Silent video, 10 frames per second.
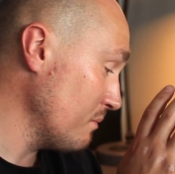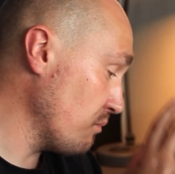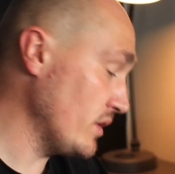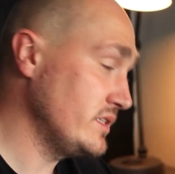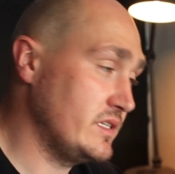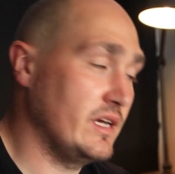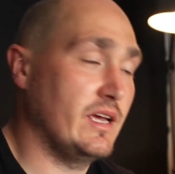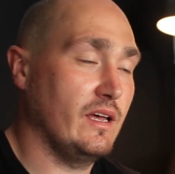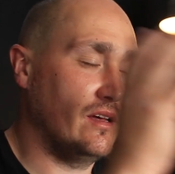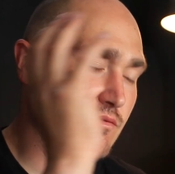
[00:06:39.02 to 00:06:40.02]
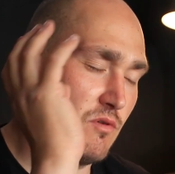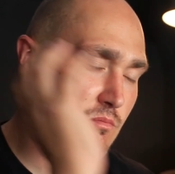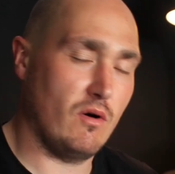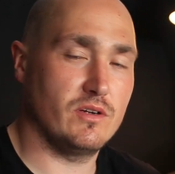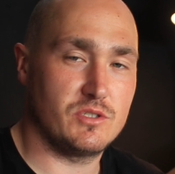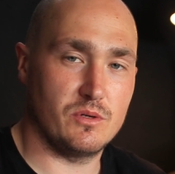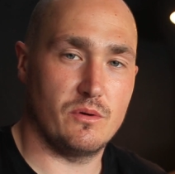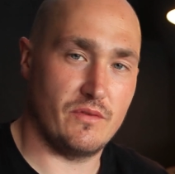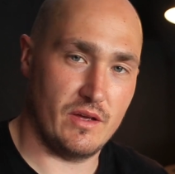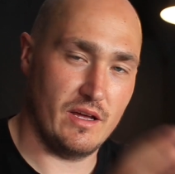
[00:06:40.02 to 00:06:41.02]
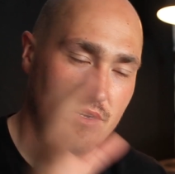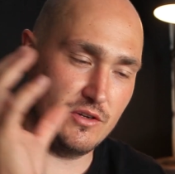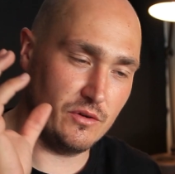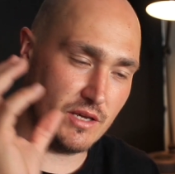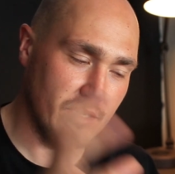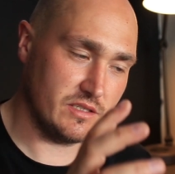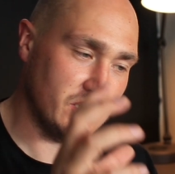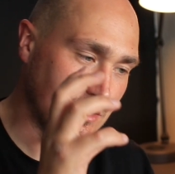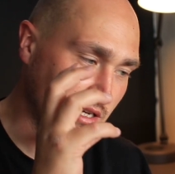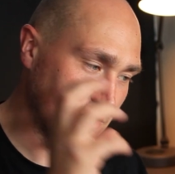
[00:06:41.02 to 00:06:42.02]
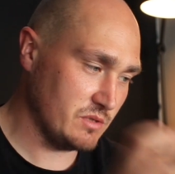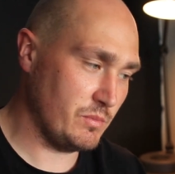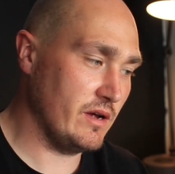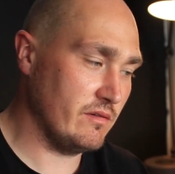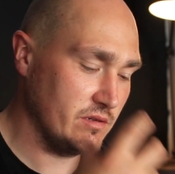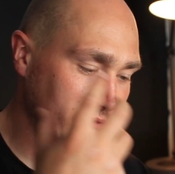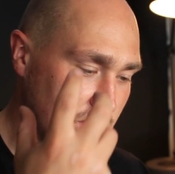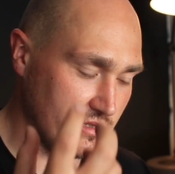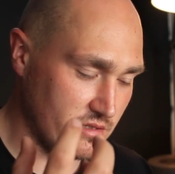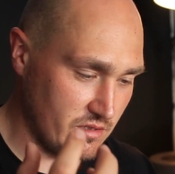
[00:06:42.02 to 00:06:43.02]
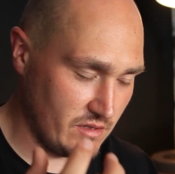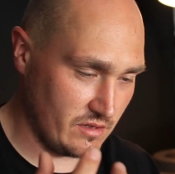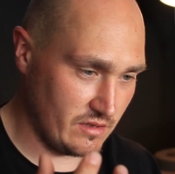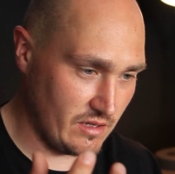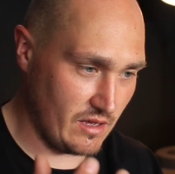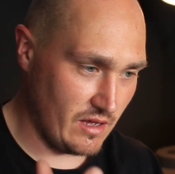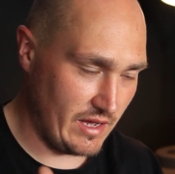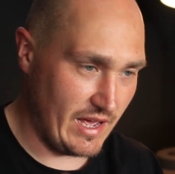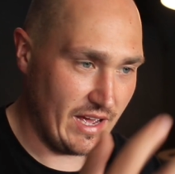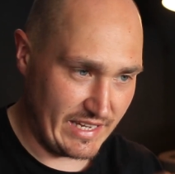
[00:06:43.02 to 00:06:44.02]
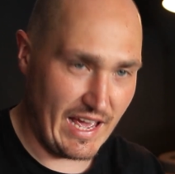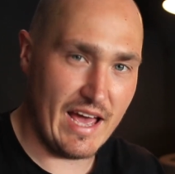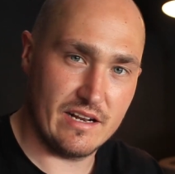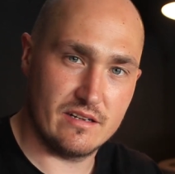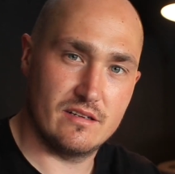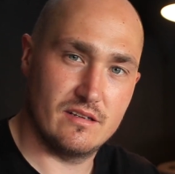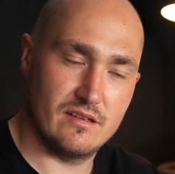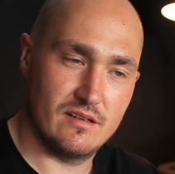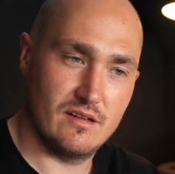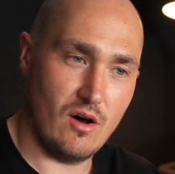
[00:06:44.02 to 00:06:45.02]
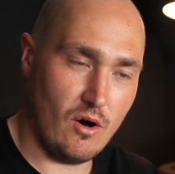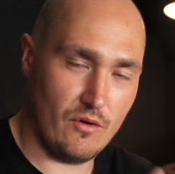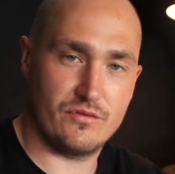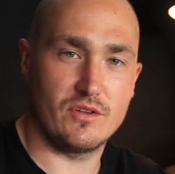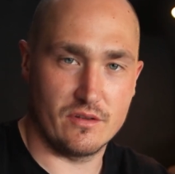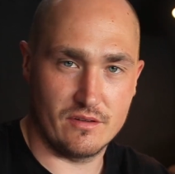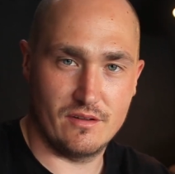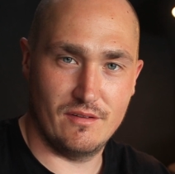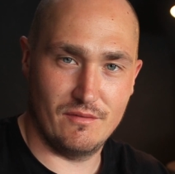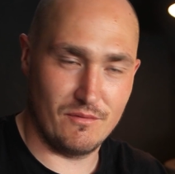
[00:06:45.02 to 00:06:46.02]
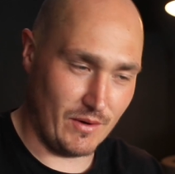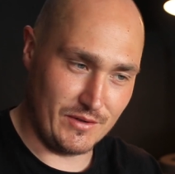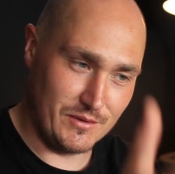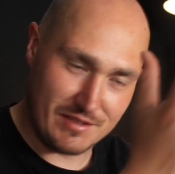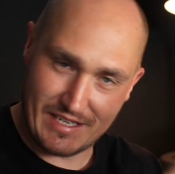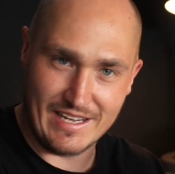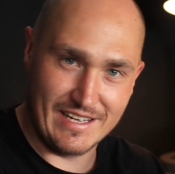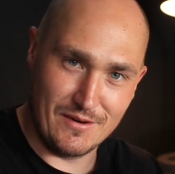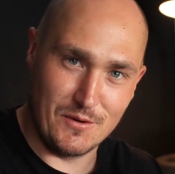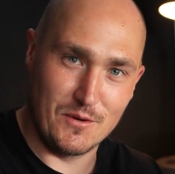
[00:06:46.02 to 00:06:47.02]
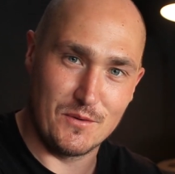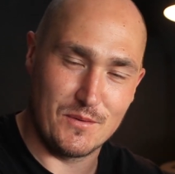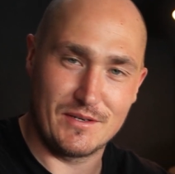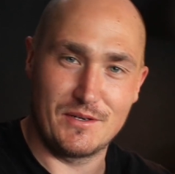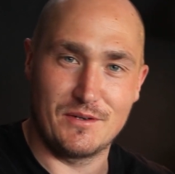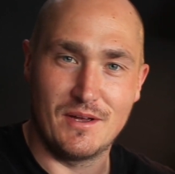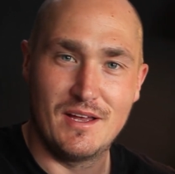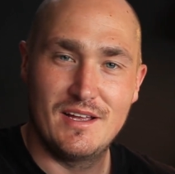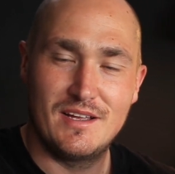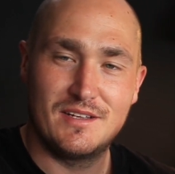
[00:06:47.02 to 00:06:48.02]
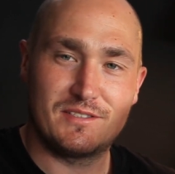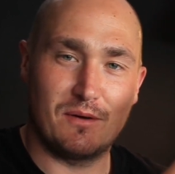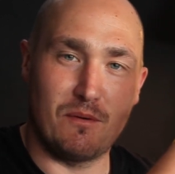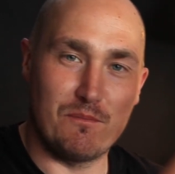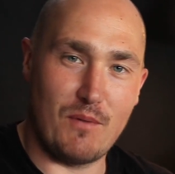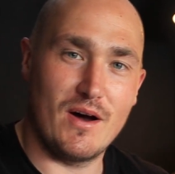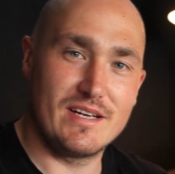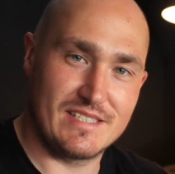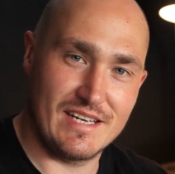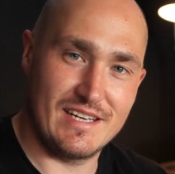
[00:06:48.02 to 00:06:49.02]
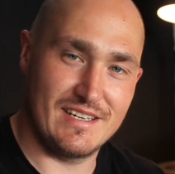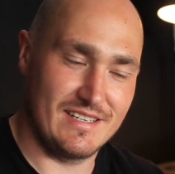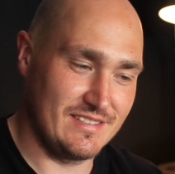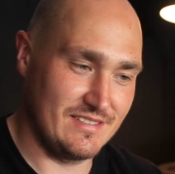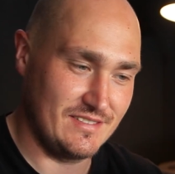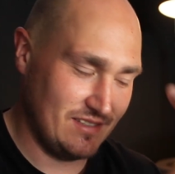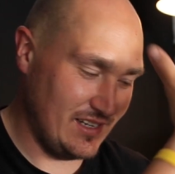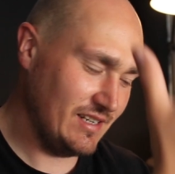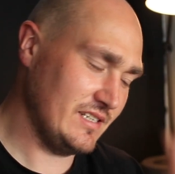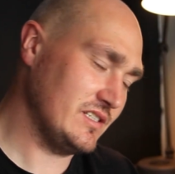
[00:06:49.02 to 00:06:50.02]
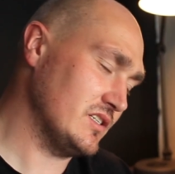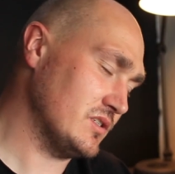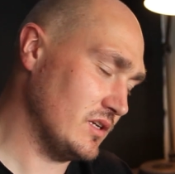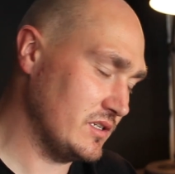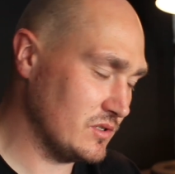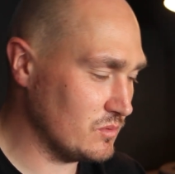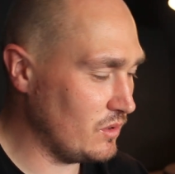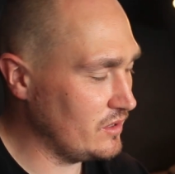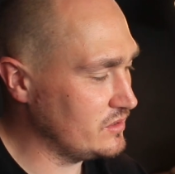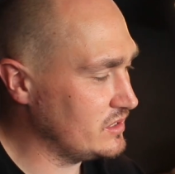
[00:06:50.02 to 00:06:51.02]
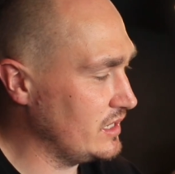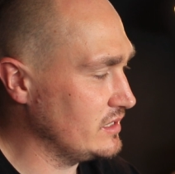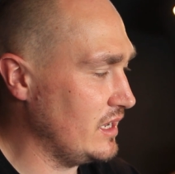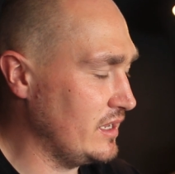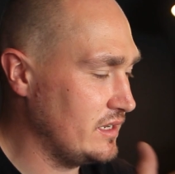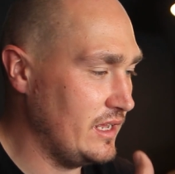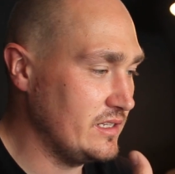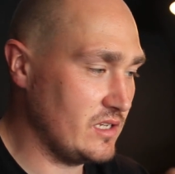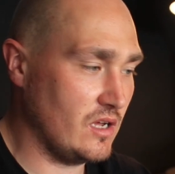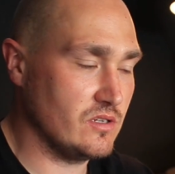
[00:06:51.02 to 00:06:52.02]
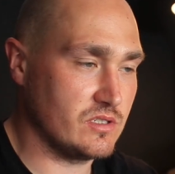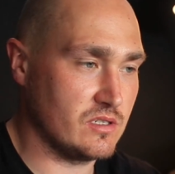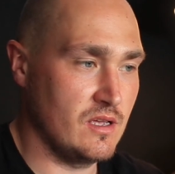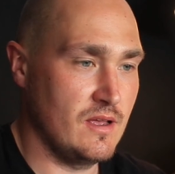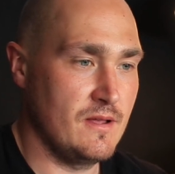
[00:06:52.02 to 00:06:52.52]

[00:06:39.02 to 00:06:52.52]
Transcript: printing it reminds you of it, and you get to experience it again often when you see it or when someone buys it, and it's just one of those things, and it does